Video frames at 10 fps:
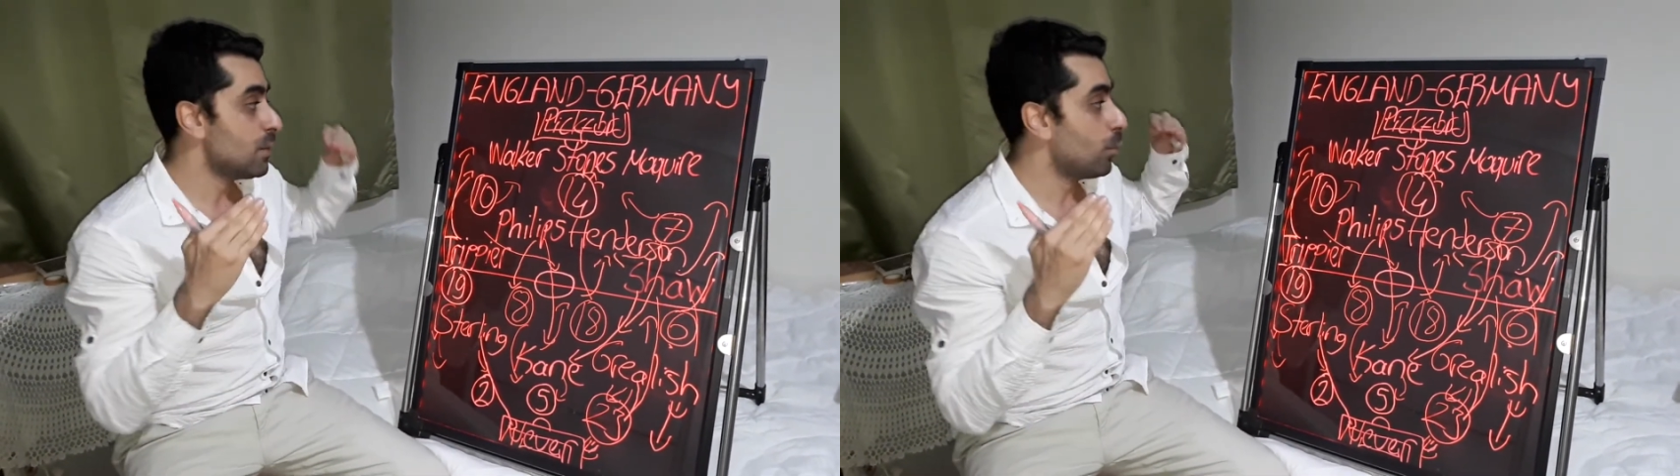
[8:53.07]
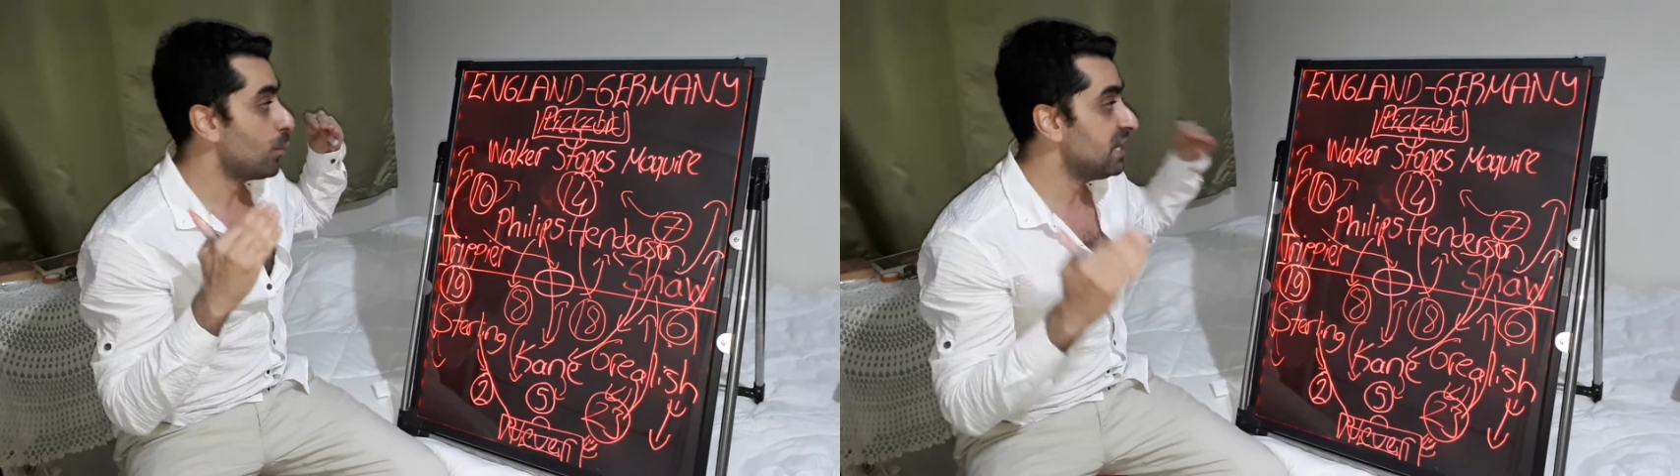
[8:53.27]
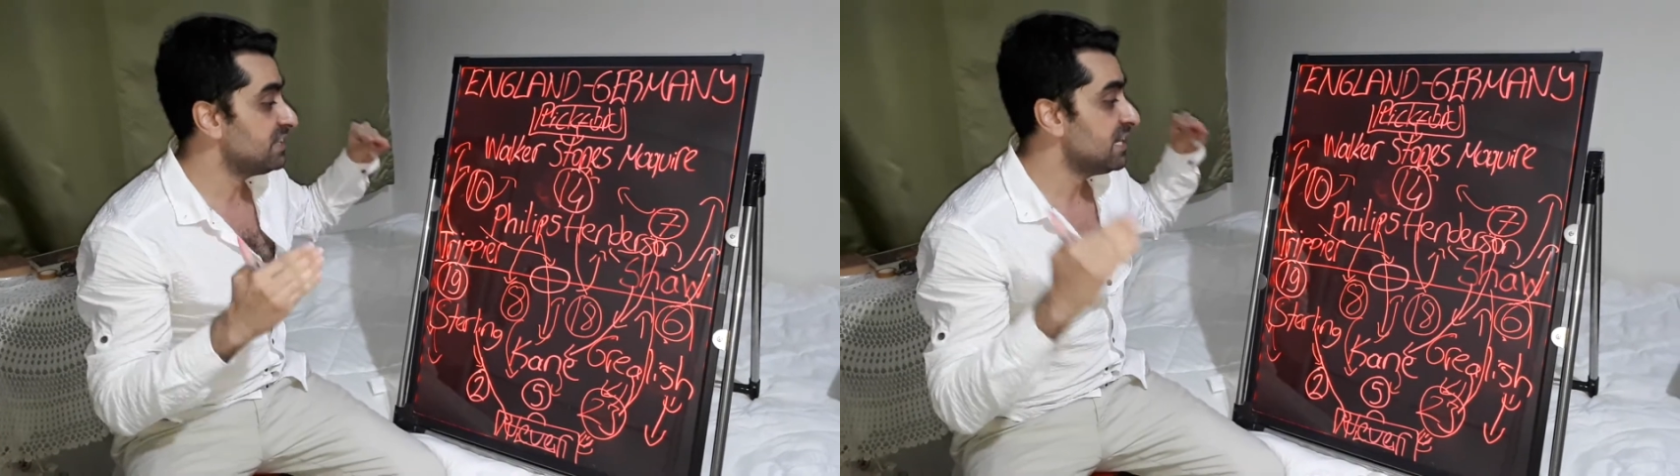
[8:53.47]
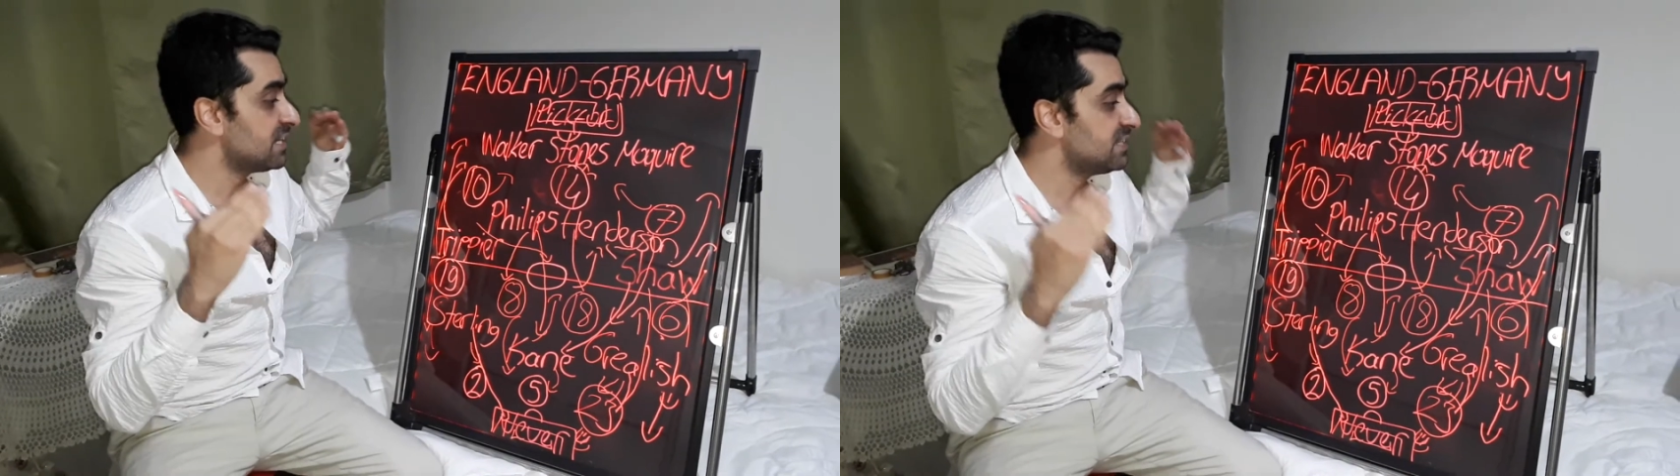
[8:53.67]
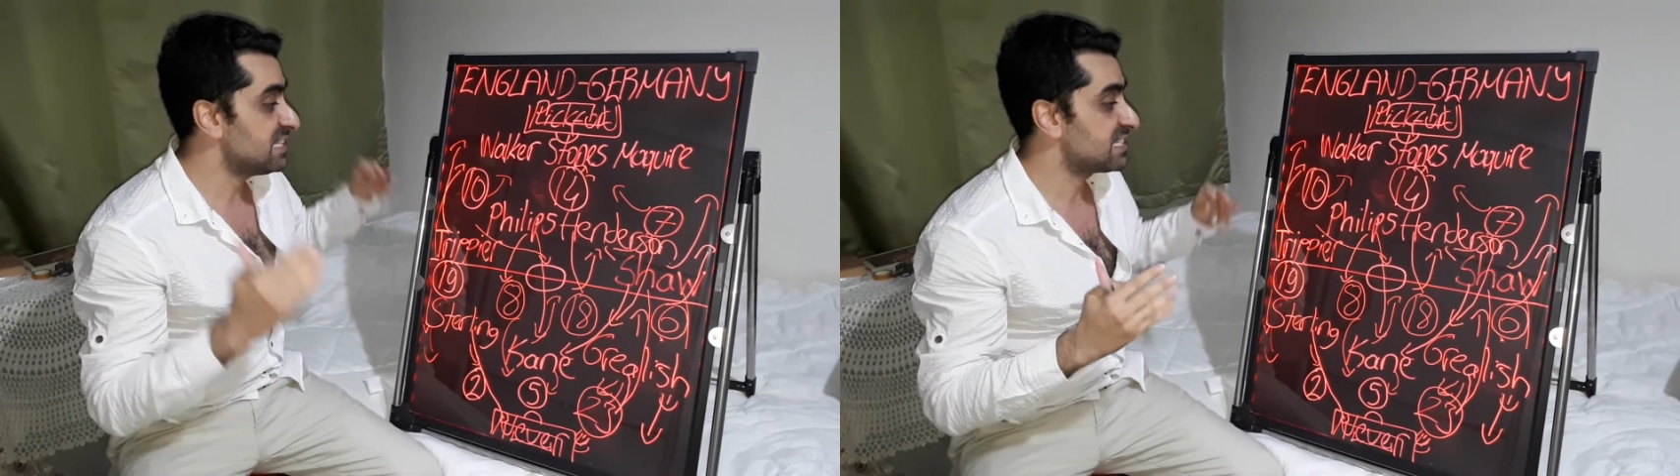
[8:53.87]
win
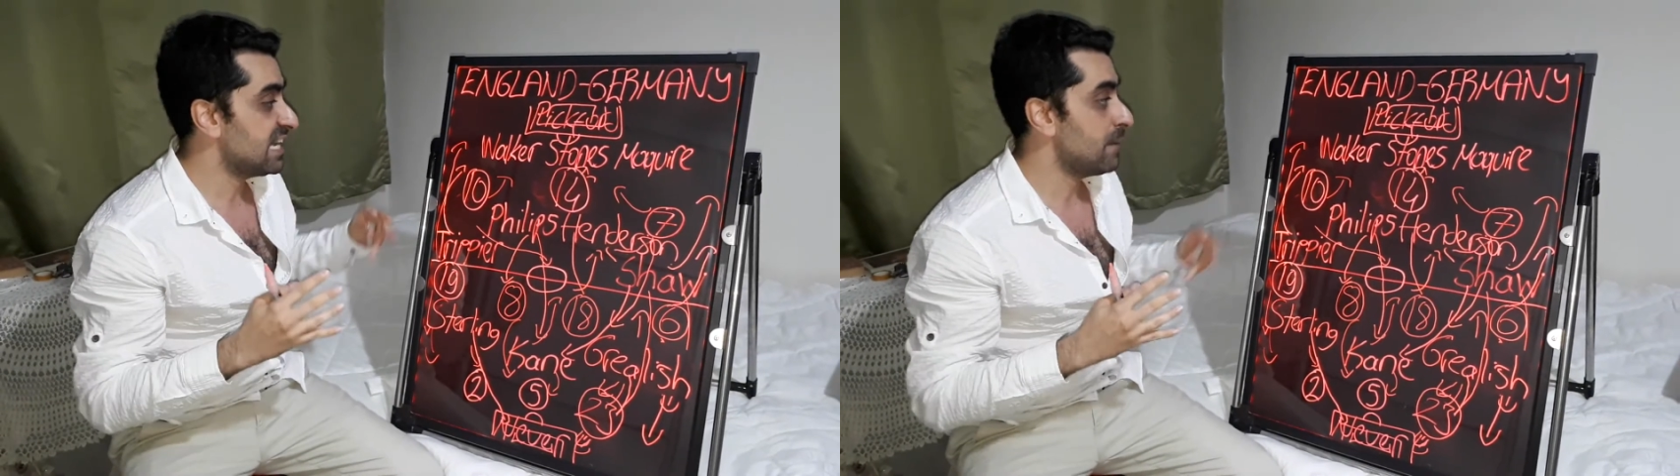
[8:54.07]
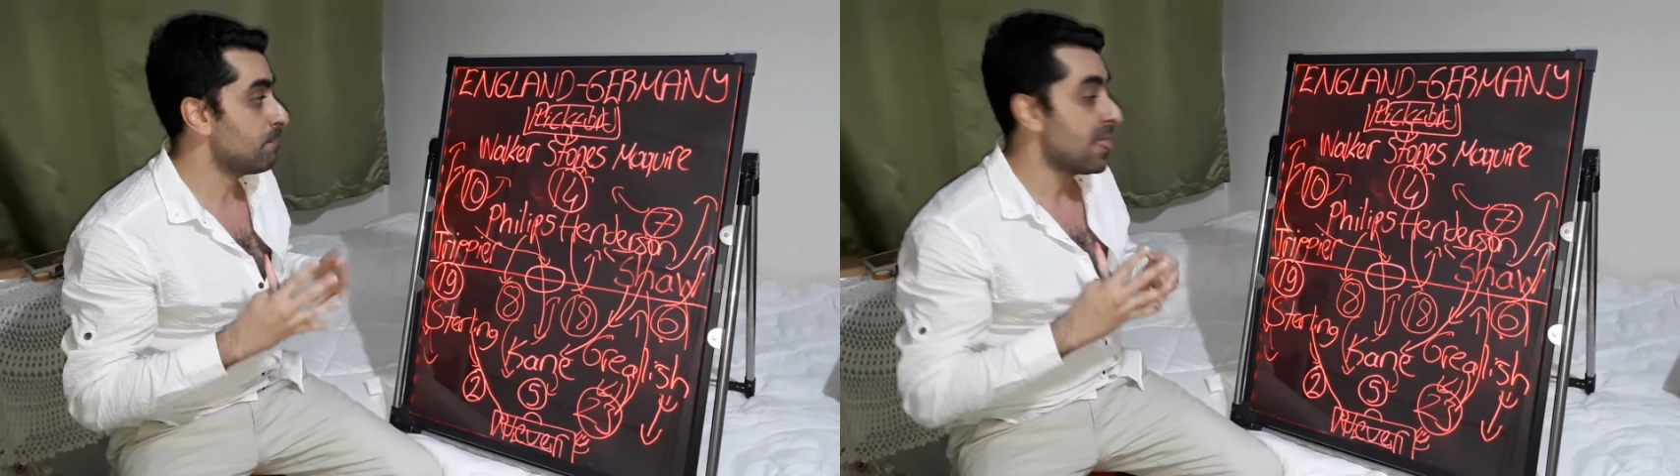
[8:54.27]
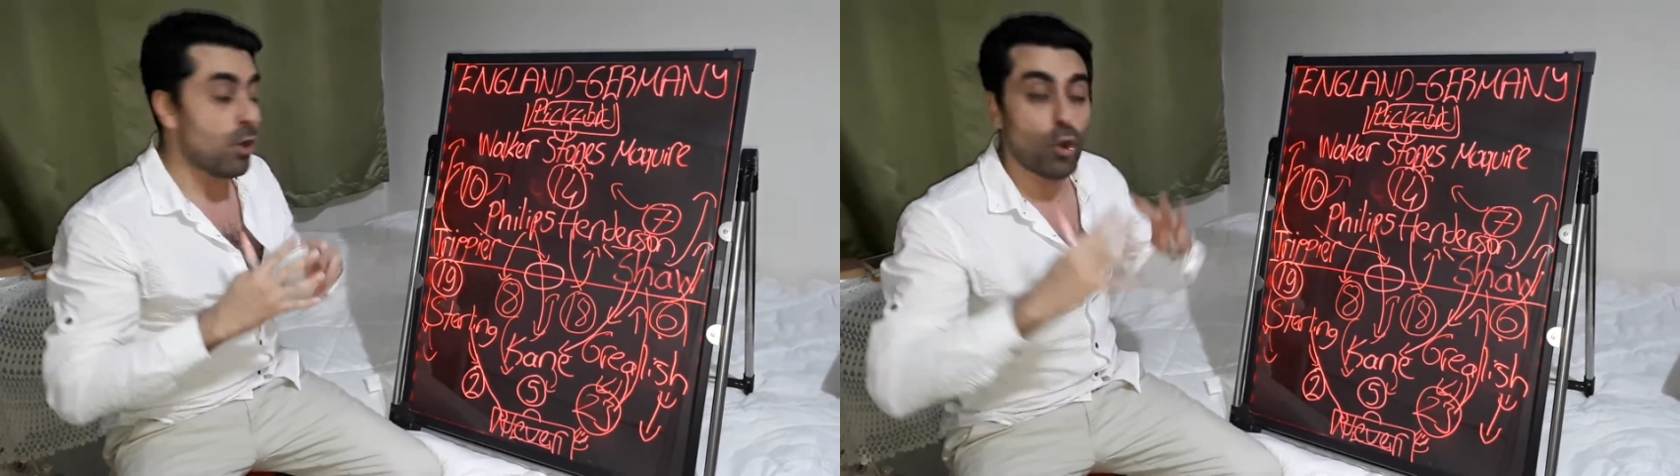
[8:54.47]
this game.